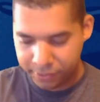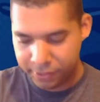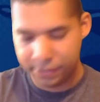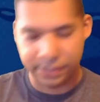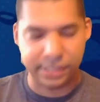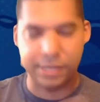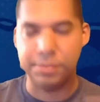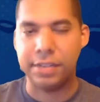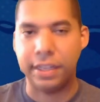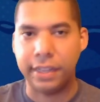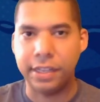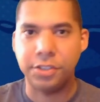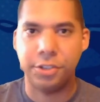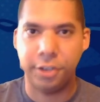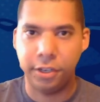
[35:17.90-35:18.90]
it seems like
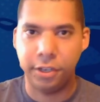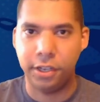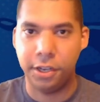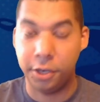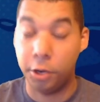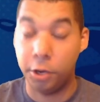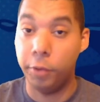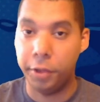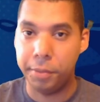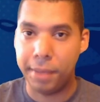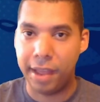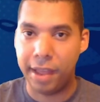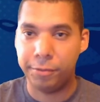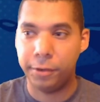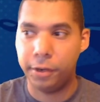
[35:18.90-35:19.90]
things are going to go really
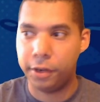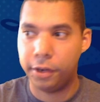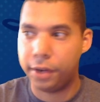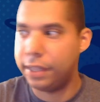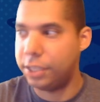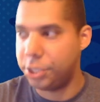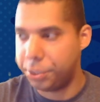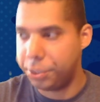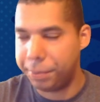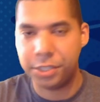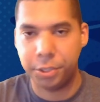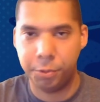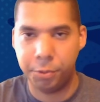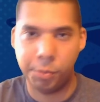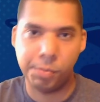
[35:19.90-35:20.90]
bad for her, and then she
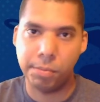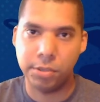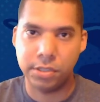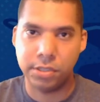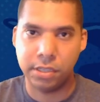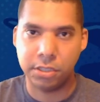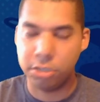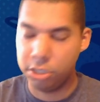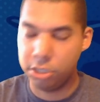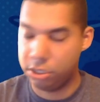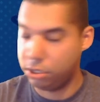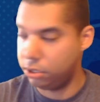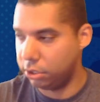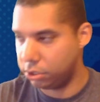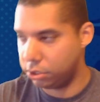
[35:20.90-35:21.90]
basically remembers that
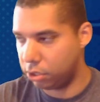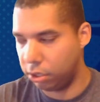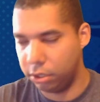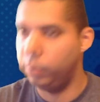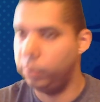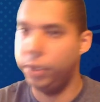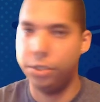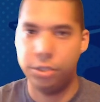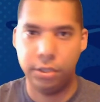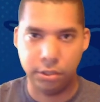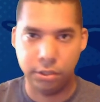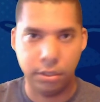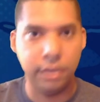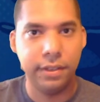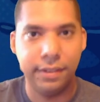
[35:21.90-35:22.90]
she's the Scarlet Witch,
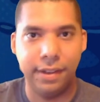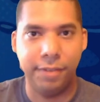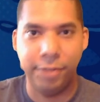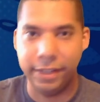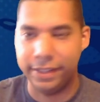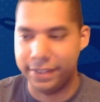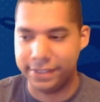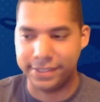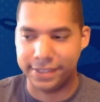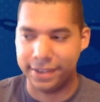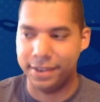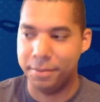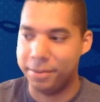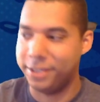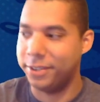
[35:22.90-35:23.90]
and everything's
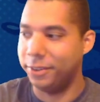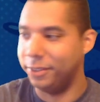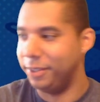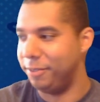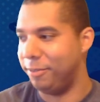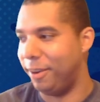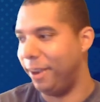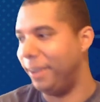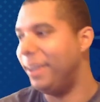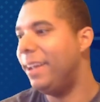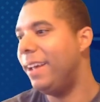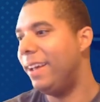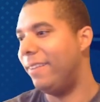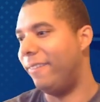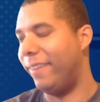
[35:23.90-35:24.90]
going to be totally fine,
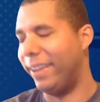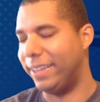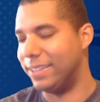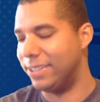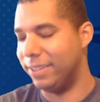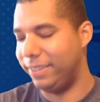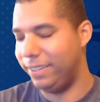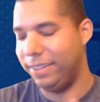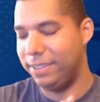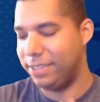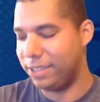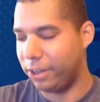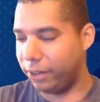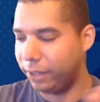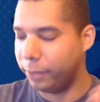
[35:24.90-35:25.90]
right? Because the
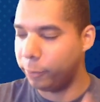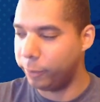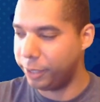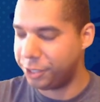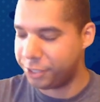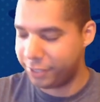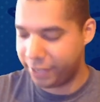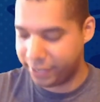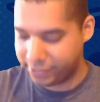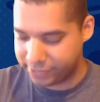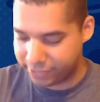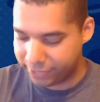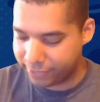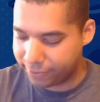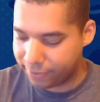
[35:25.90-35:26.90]
Scarlet Witch as
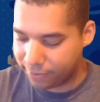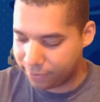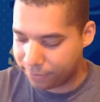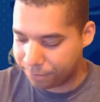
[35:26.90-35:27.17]
a